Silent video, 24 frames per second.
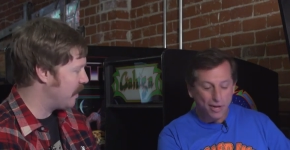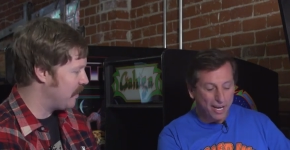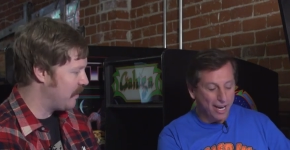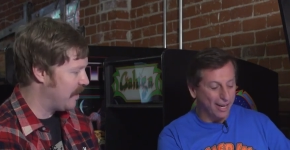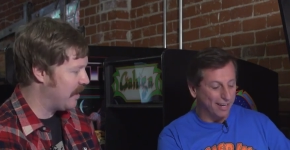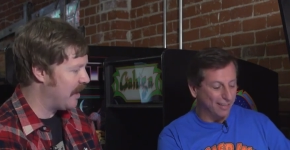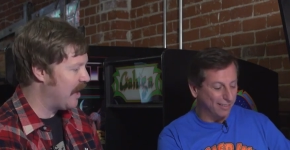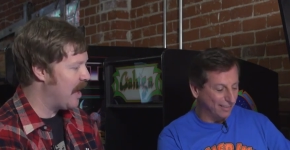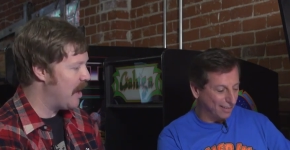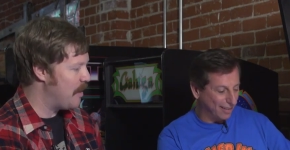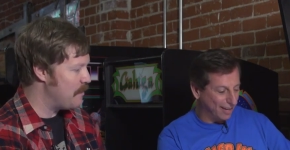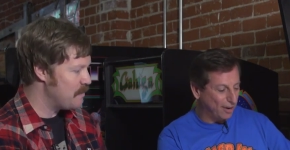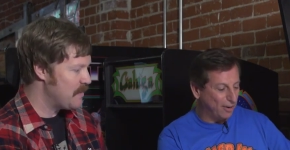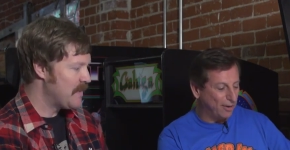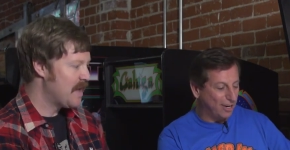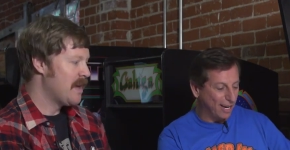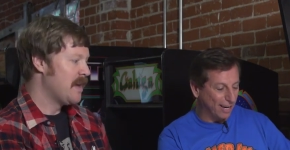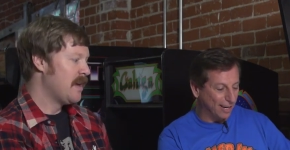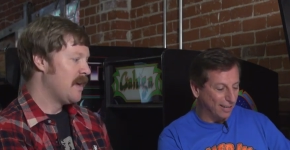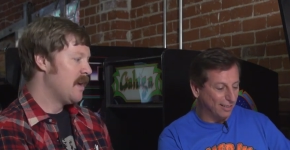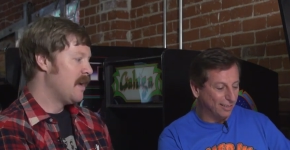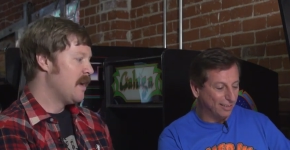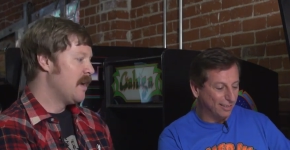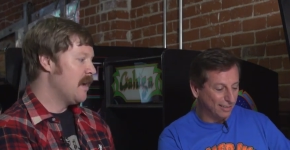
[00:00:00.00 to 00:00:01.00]
Speaker 1: oh, in the game. Oh
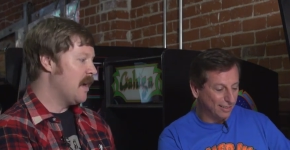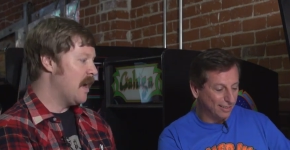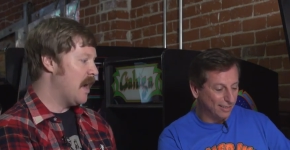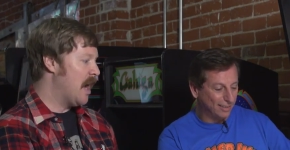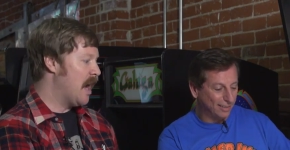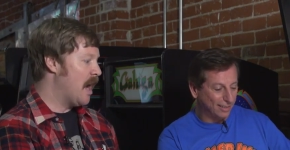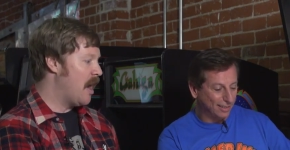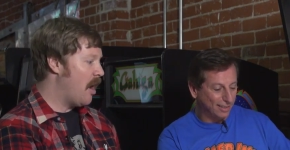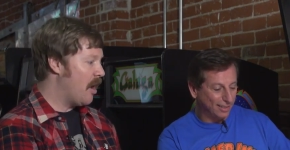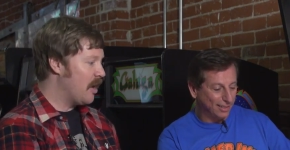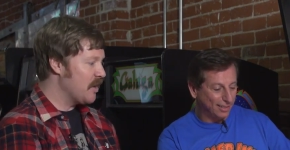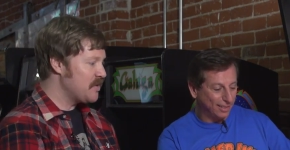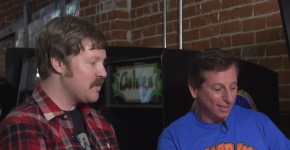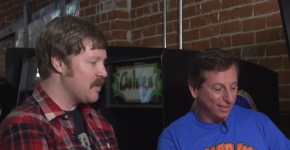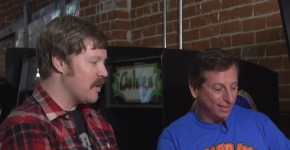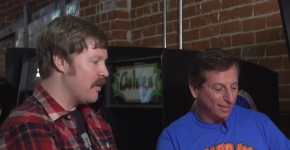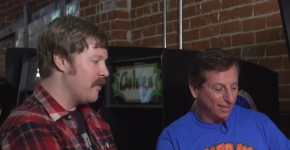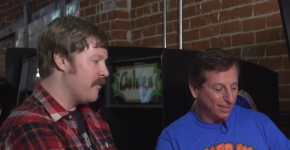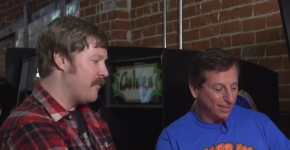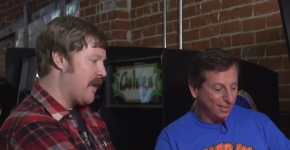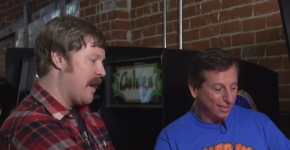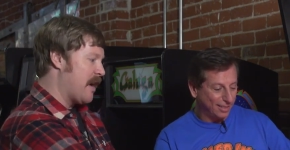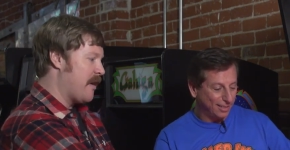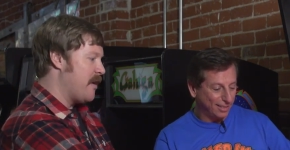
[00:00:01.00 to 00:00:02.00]
yeah. Uh,
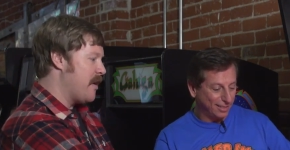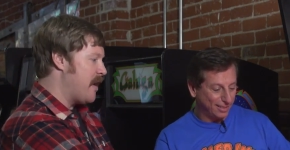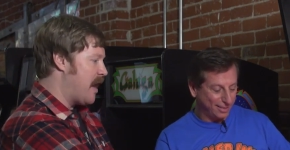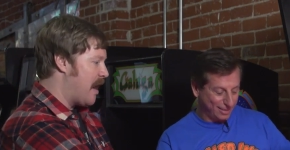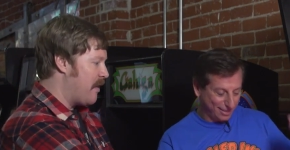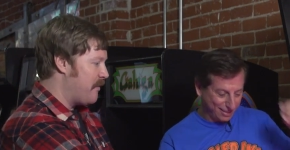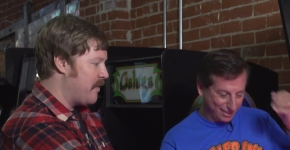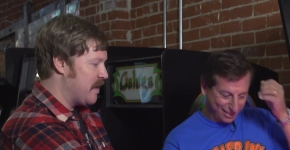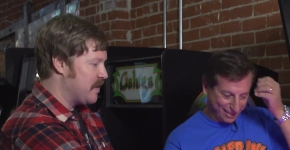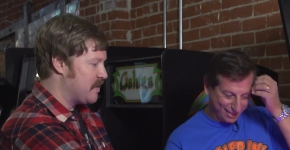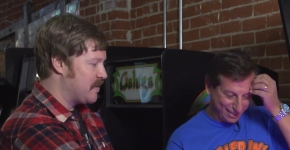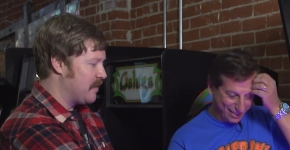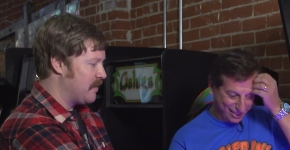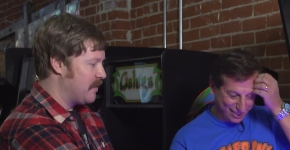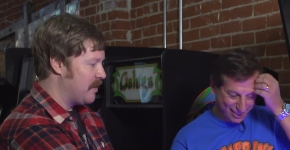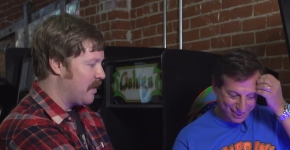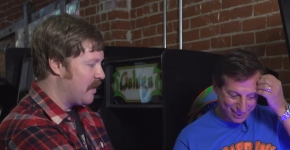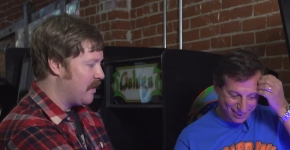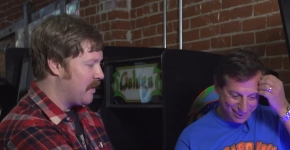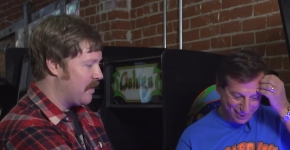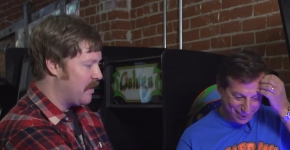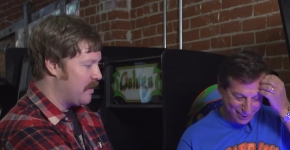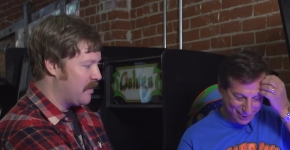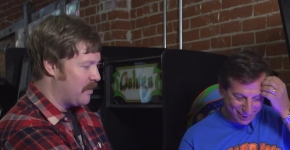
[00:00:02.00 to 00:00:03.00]
also, very obvious in
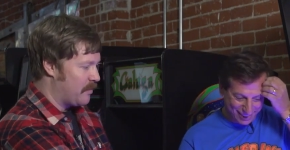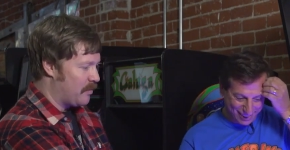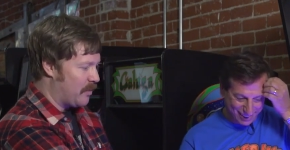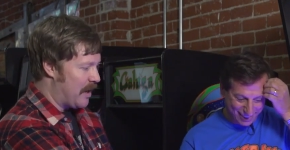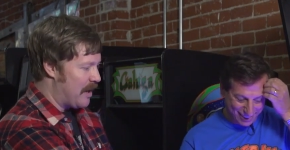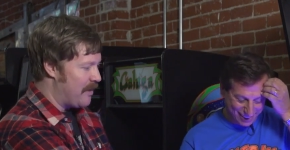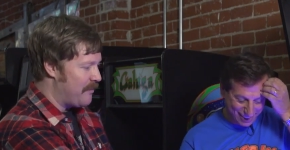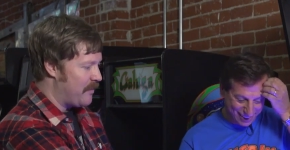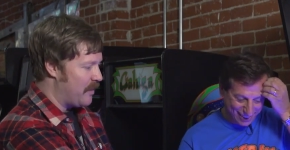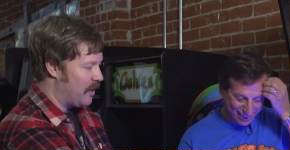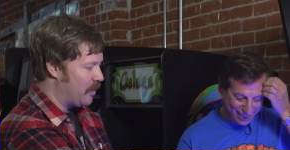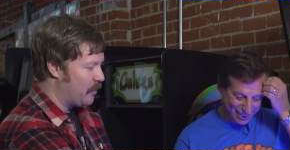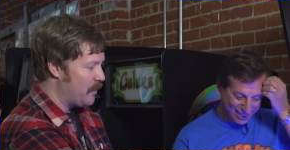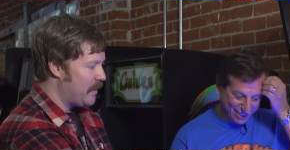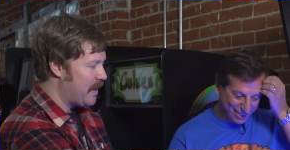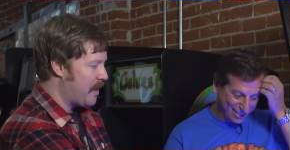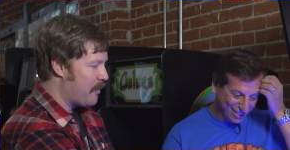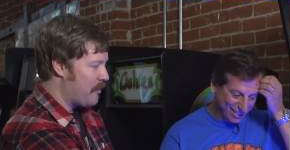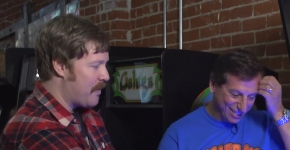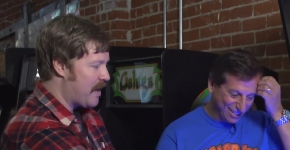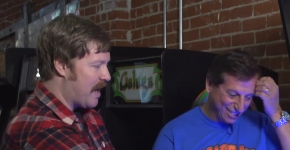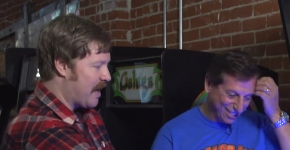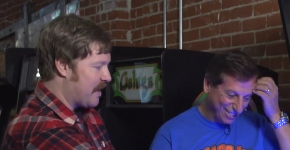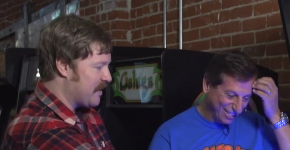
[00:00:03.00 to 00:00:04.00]
uh, the playfield. We,
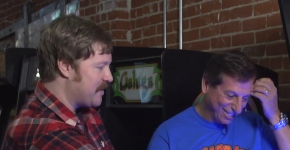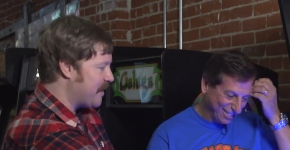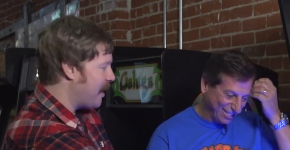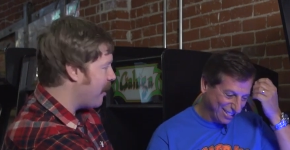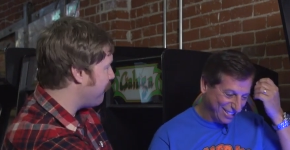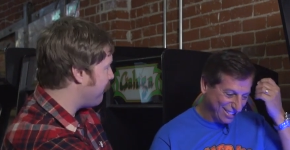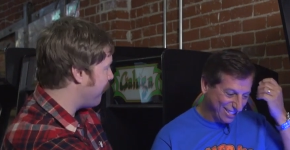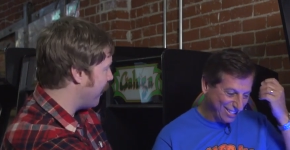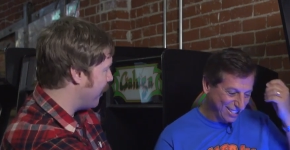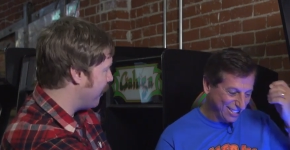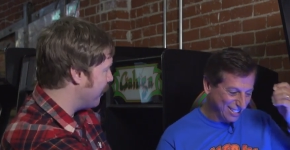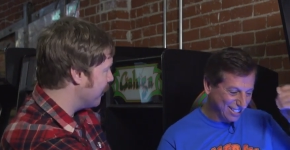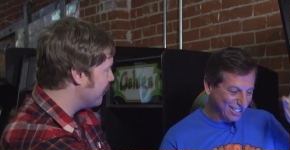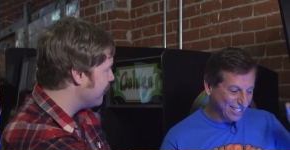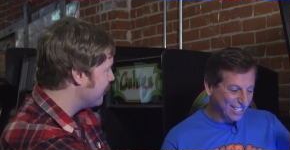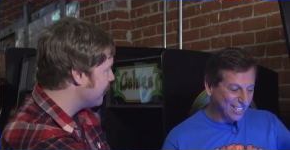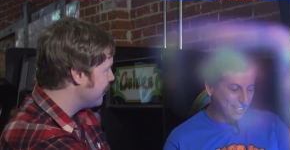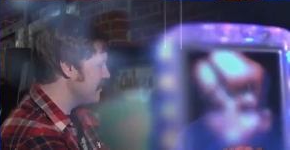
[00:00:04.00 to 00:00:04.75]
we got a cell phone.